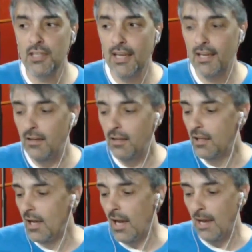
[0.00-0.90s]
And
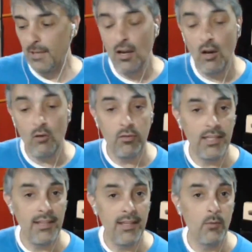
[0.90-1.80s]
I mean,
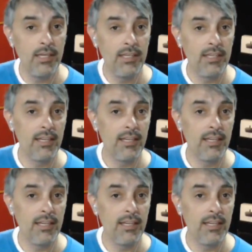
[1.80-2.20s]
hopefully they wouldn't